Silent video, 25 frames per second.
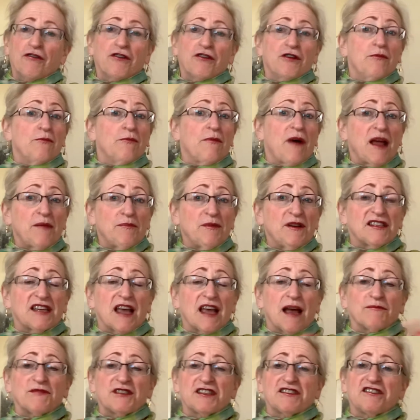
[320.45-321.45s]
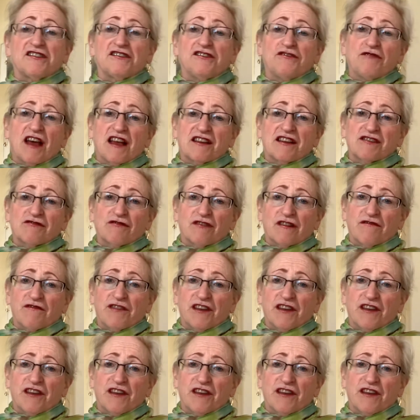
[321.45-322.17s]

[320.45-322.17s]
you might be tempted to do that sort of